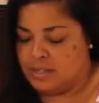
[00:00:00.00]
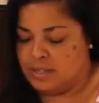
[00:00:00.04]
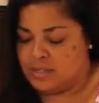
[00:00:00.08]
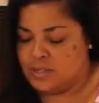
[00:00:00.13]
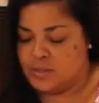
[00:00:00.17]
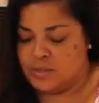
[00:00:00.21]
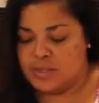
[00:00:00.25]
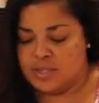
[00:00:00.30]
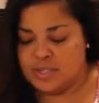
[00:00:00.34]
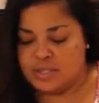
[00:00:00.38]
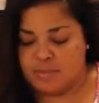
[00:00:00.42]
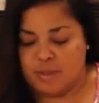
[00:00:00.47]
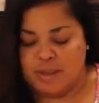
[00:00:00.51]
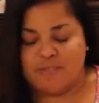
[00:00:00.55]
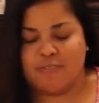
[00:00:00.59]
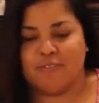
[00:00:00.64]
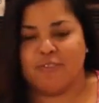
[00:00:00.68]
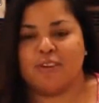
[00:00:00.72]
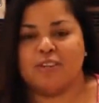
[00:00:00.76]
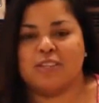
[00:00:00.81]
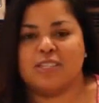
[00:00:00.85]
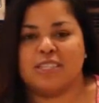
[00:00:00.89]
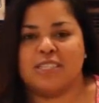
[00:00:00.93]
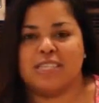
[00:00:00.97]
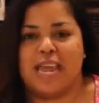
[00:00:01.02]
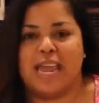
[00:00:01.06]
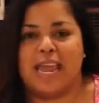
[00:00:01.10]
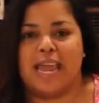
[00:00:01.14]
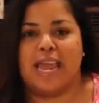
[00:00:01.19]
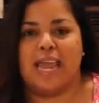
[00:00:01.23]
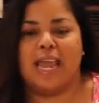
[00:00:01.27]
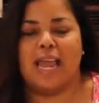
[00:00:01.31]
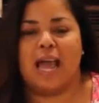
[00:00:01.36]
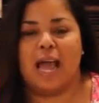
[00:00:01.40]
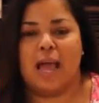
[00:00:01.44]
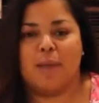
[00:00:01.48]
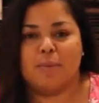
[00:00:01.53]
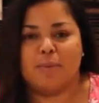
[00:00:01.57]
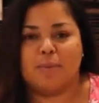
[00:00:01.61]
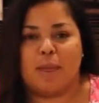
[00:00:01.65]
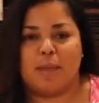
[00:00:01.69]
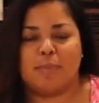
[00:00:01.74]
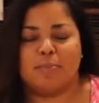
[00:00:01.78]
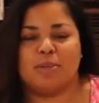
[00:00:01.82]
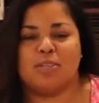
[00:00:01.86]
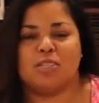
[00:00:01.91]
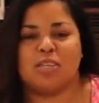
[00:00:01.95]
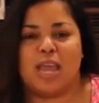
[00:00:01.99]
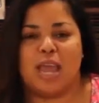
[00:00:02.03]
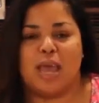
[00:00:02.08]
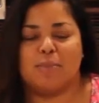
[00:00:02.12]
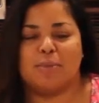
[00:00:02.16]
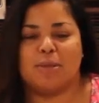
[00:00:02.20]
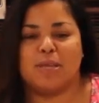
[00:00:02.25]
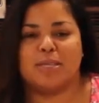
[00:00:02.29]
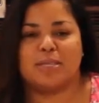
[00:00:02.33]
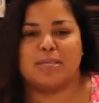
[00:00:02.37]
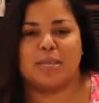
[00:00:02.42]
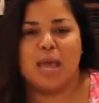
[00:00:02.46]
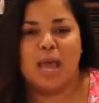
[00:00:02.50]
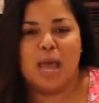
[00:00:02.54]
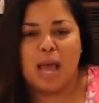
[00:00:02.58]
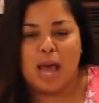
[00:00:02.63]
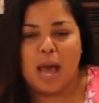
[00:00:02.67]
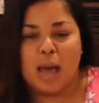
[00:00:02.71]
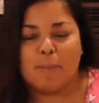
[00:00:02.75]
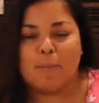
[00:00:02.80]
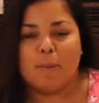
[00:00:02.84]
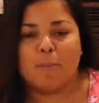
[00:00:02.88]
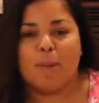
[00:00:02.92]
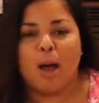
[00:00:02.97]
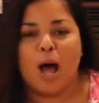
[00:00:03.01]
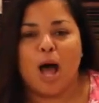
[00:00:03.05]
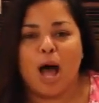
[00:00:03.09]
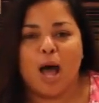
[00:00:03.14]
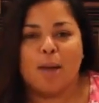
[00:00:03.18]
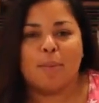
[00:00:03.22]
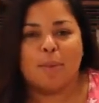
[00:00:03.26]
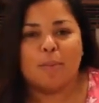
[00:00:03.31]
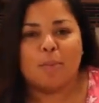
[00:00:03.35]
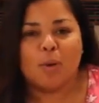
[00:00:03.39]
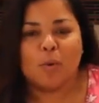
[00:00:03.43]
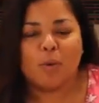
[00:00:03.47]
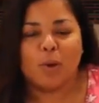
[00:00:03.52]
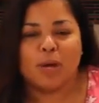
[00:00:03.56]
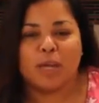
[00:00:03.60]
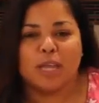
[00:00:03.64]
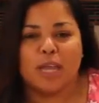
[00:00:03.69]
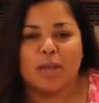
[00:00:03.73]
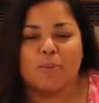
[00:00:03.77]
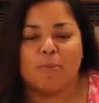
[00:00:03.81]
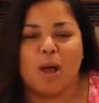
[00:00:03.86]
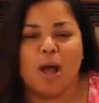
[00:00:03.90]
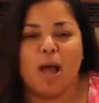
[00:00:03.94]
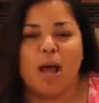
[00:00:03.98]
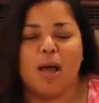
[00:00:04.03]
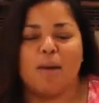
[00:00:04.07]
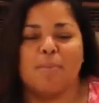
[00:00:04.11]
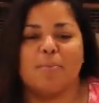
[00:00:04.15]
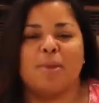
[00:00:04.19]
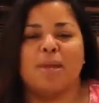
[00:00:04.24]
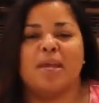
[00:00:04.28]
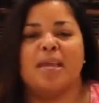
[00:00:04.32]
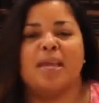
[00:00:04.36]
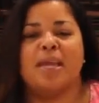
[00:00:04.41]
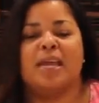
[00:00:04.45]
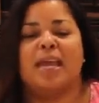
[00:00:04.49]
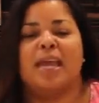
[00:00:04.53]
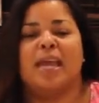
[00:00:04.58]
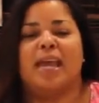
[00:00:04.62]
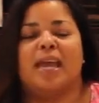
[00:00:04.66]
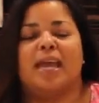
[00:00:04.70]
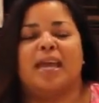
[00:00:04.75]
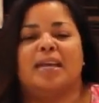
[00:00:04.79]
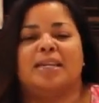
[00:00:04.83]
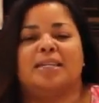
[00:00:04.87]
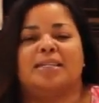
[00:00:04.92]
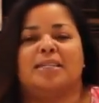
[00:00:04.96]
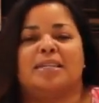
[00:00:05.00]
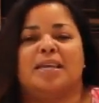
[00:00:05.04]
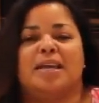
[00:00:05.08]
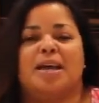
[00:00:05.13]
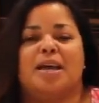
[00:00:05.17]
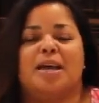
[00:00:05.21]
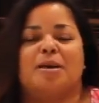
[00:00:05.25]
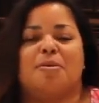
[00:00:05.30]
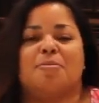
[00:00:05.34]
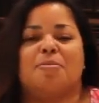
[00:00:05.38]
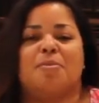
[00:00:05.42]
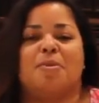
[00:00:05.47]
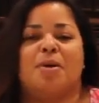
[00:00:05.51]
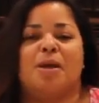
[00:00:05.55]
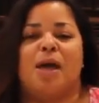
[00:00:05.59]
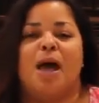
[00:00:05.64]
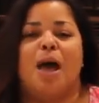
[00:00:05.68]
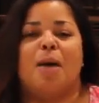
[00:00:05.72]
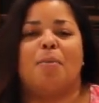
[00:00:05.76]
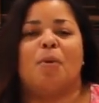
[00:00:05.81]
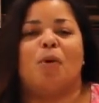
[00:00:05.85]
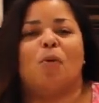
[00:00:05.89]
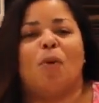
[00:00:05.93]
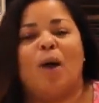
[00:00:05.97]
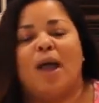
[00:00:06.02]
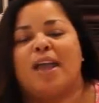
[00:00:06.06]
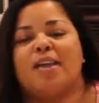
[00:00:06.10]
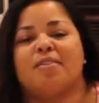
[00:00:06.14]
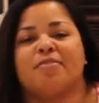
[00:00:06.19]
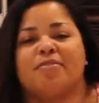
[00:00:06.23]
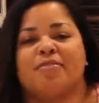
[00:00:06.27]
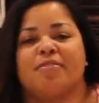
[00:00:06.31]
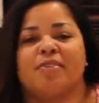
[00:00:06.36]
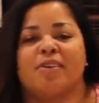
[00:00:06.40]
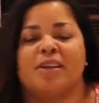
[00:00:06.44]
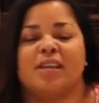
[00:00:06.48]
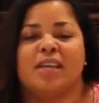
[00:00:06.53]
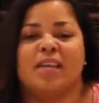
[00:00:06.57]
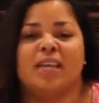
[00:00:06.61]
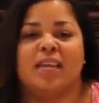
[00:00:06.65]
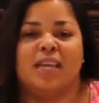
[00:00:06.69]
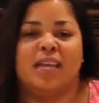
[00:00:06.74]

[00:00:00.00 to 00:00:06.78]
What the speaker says: So this is my first day. I'm in my pajamas. I'm a mom, I'm a working mom, and I'm a wife.